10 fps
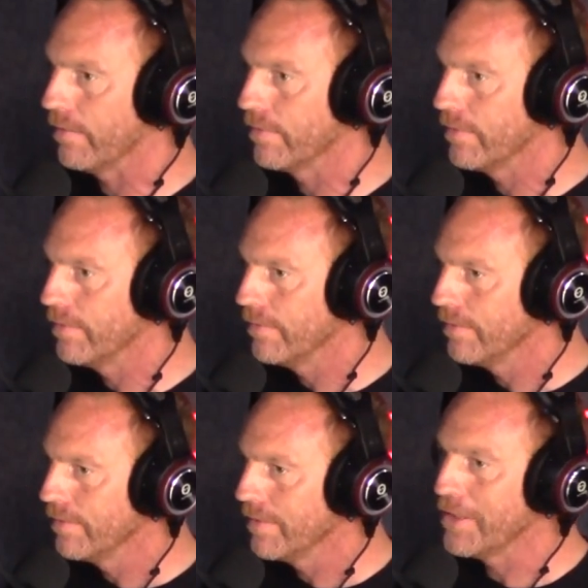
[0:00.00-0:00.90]

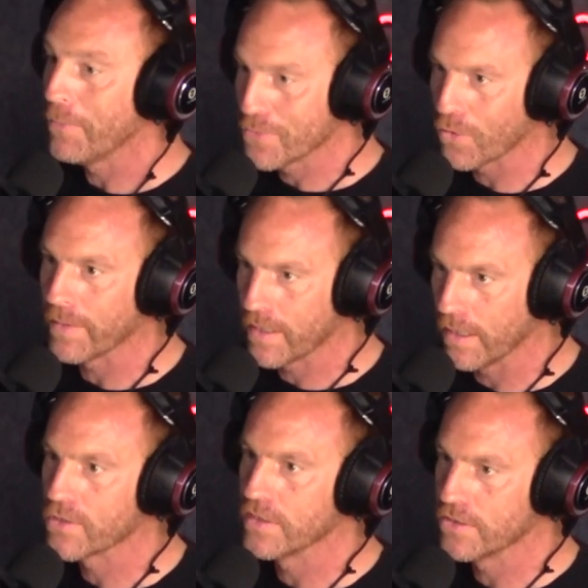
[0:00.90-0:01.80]
you know, we talked about
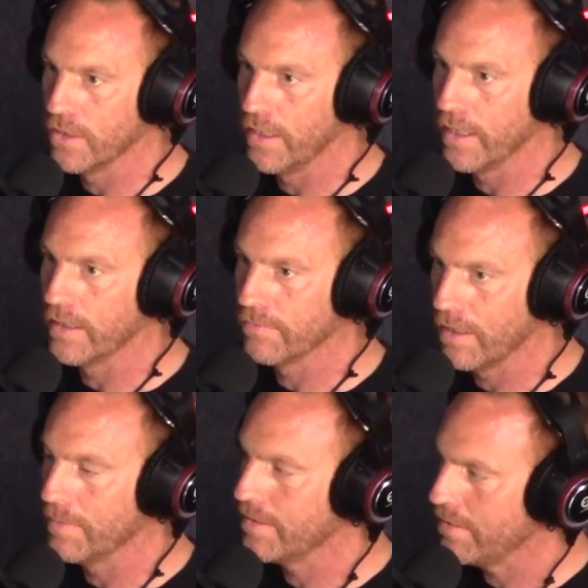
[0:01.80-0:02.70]
cultures earlier. And yeah.
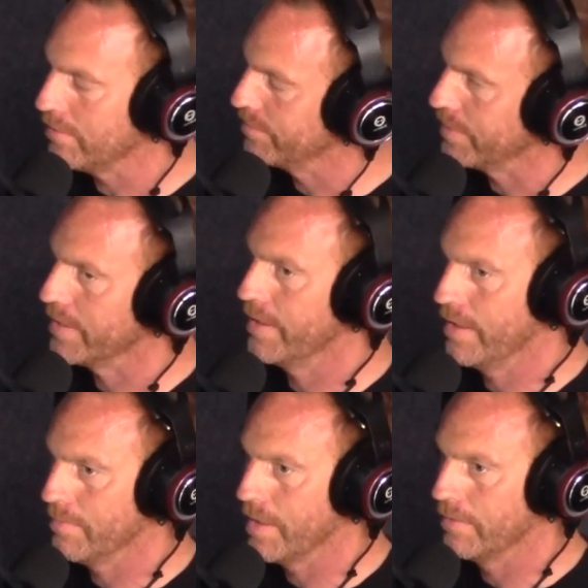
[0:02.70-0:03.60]
You go, fucking hell,
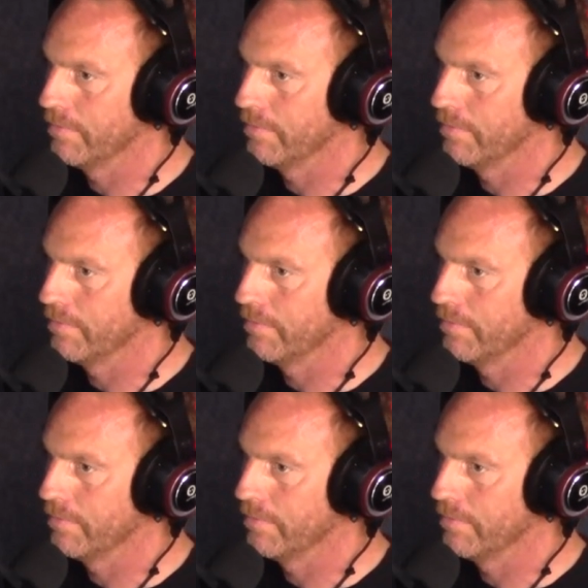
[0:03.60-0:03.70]
man.